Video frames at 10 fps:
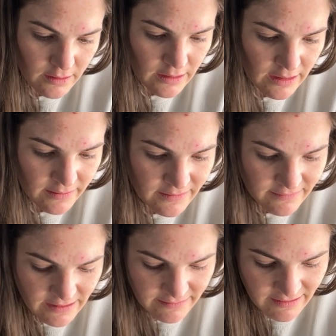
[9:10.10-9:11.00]
Yeah, these
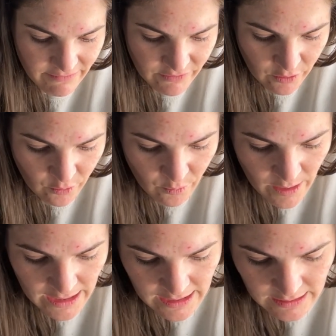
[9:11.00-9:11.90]
guys haven't
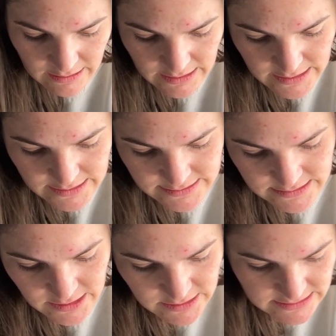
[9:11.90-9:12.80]
quite
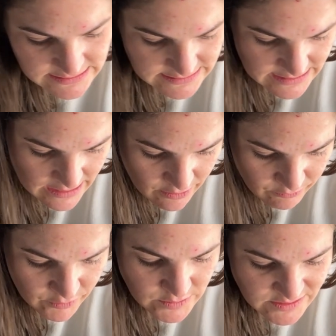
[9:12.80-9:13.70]
started to set out
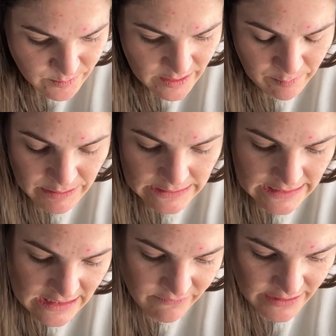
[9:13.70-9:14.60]
roots, but I
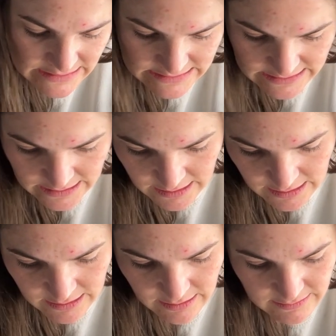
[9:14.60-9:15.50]
believe I
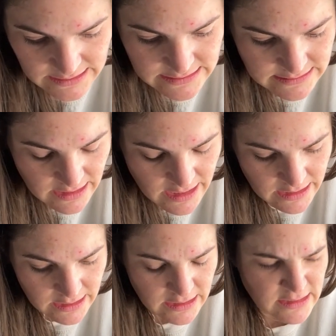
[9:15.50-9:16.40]
did these
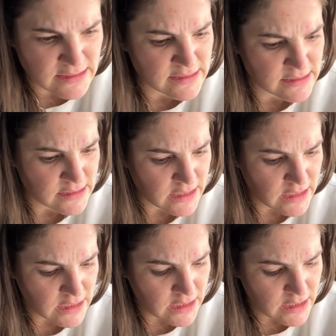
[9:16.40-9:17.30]
cuttings
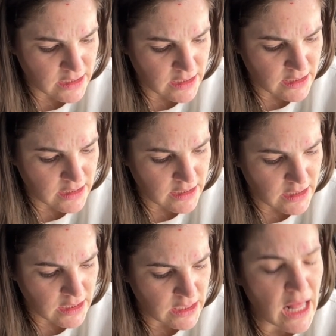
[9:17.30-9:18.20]

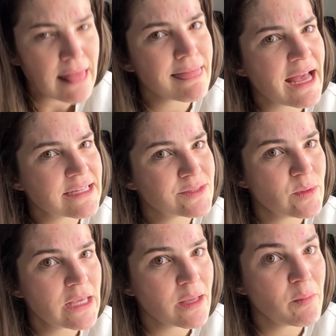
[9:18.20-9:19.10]
not last
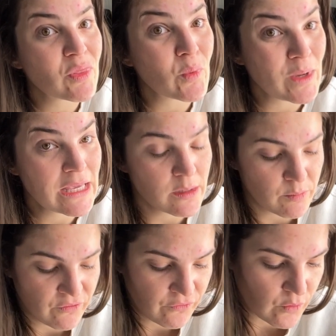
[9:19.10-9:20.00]
weekend, but the weekend
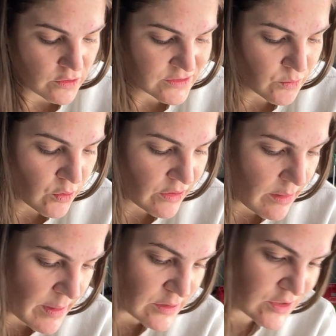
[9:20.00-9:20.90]
before. So we're only
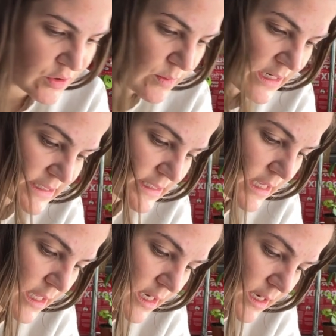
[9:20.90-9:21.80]
about 2 weeks
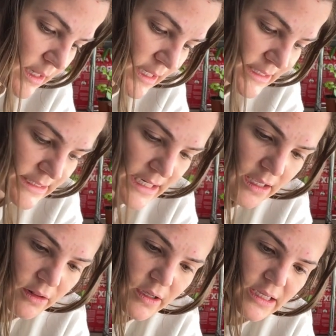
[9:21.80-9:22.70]
in. Let's take
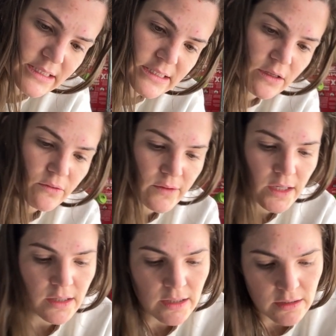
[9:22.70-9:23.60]
a look at
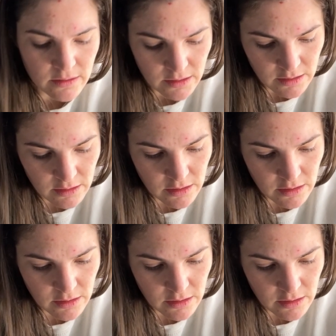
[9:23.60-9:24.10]
Sylvia here.